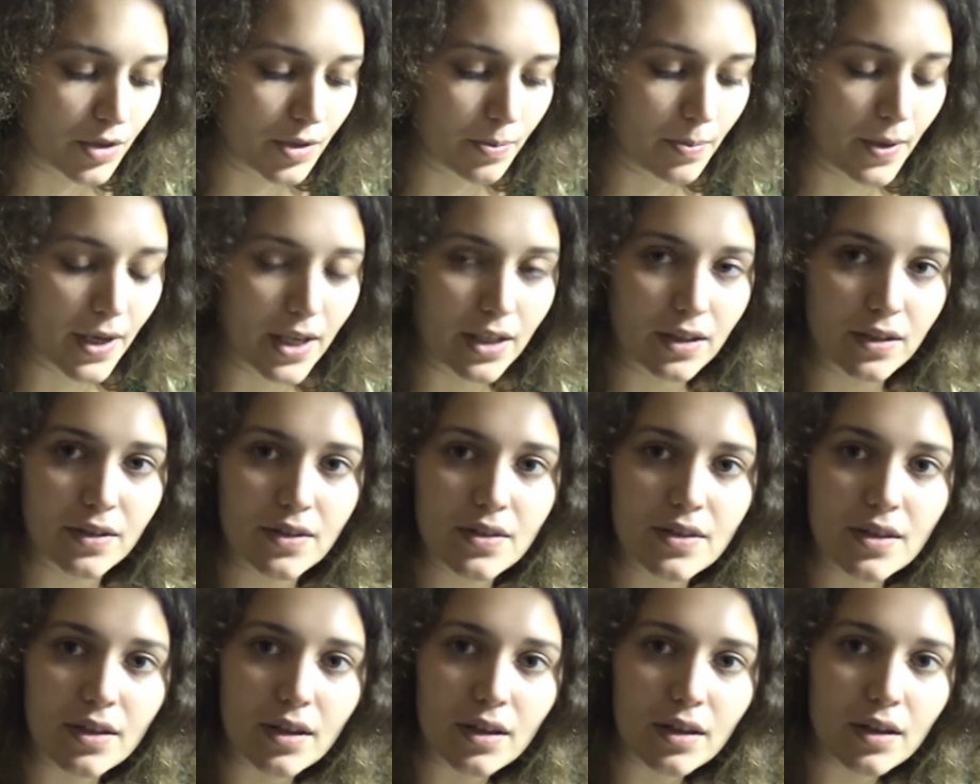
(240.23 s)
to paint.
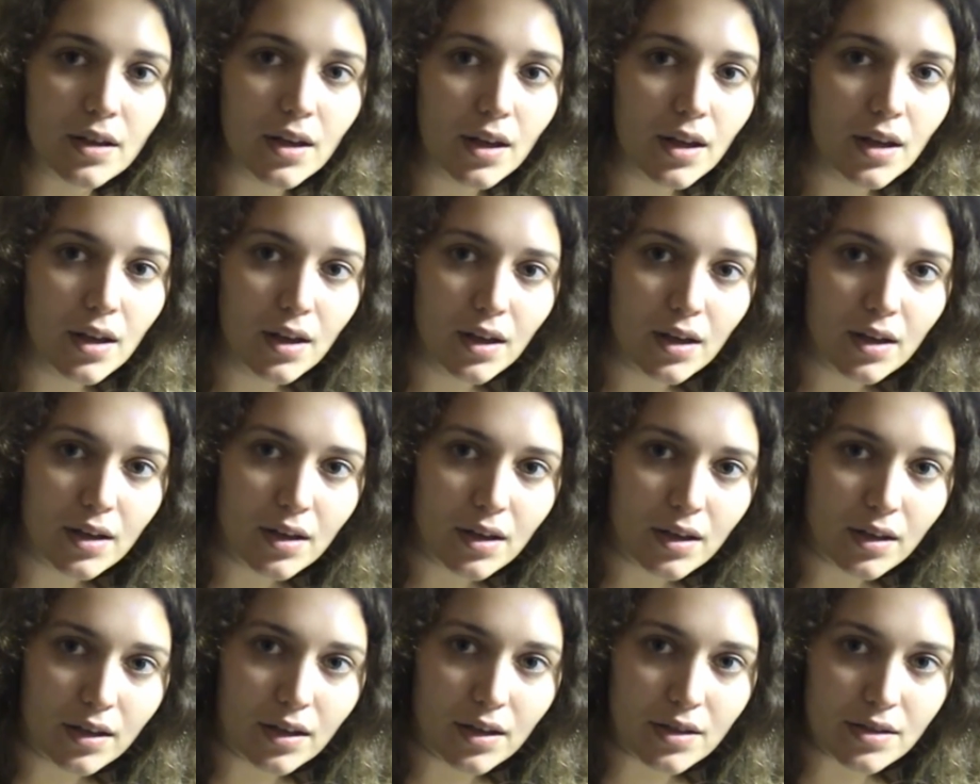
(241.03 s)
So
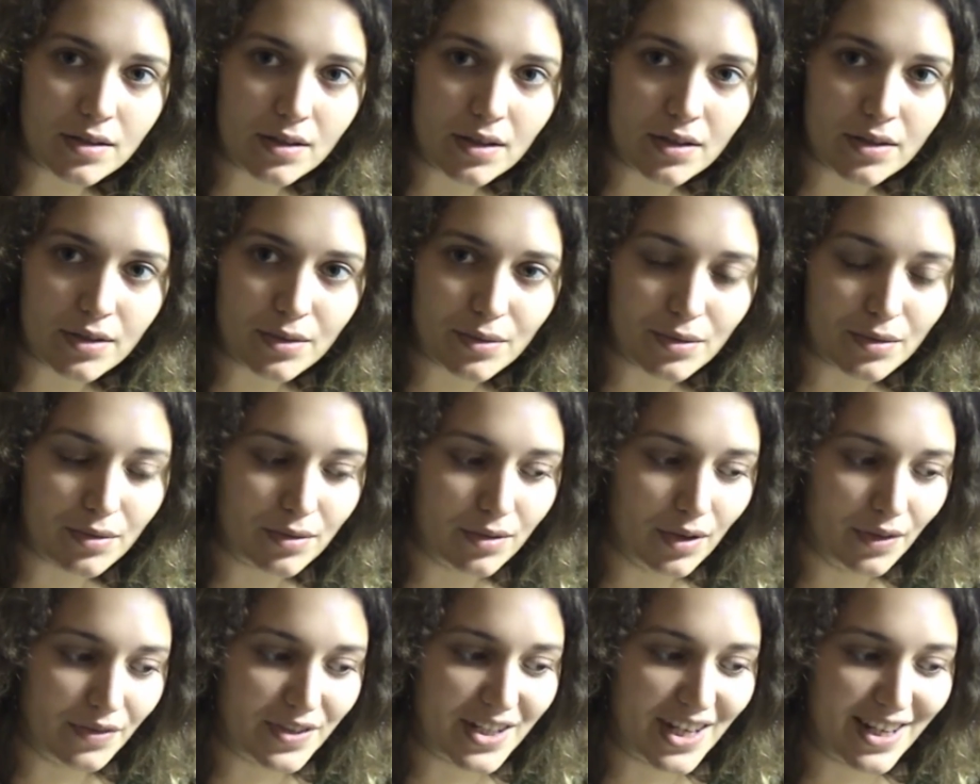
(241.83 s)
I guess I sort
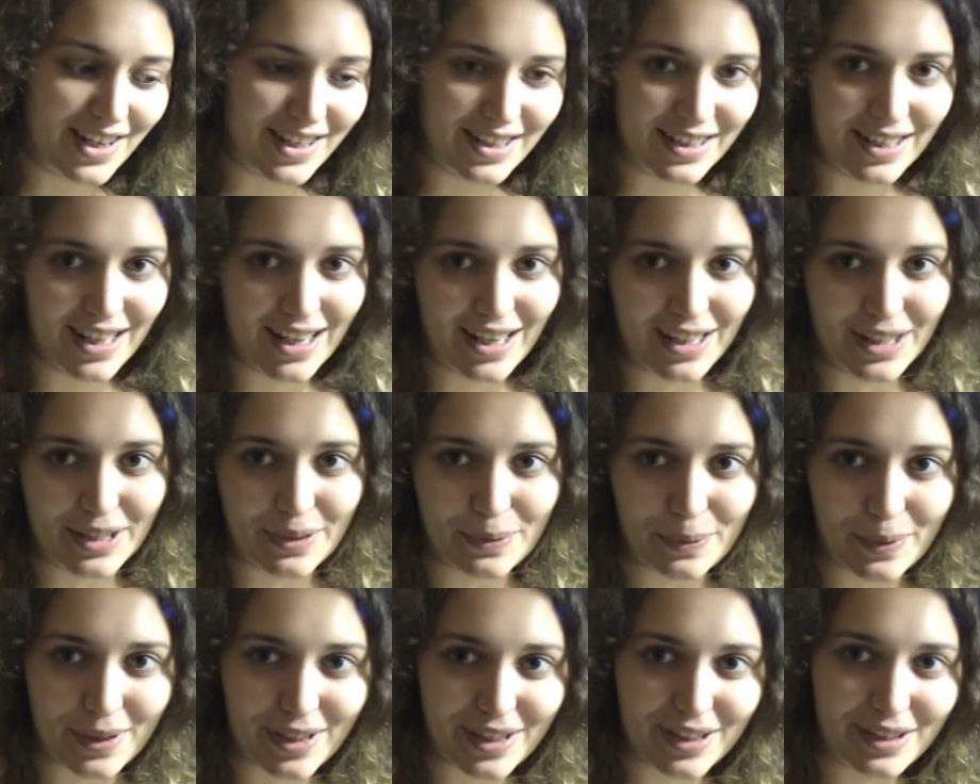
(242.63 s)
of have taken that
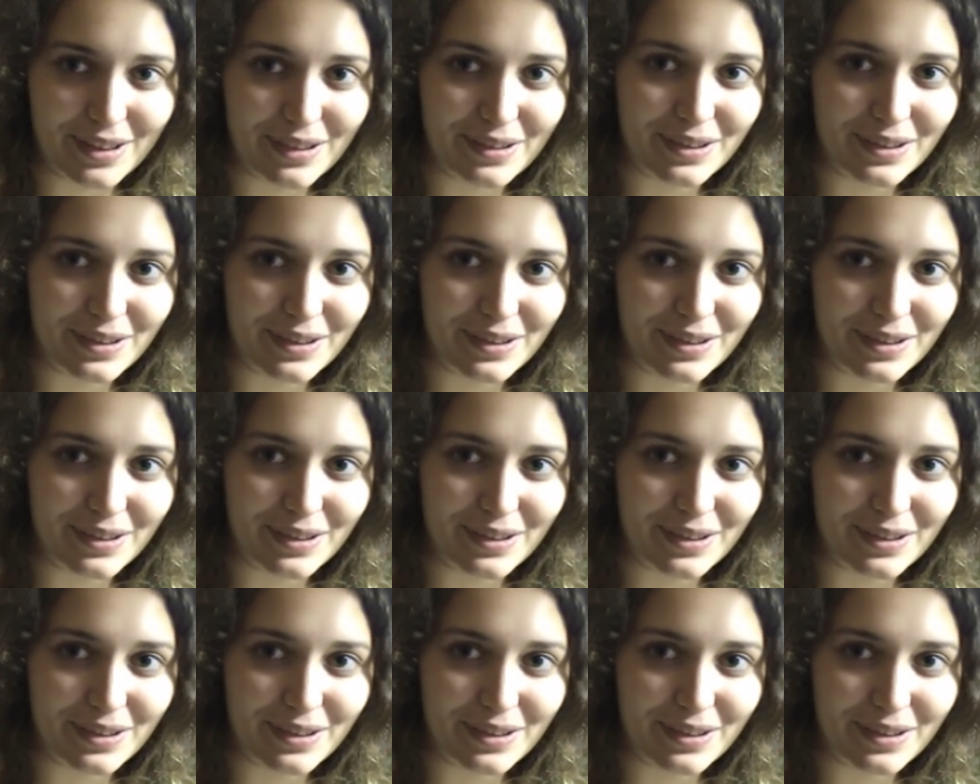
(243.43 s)
in a way.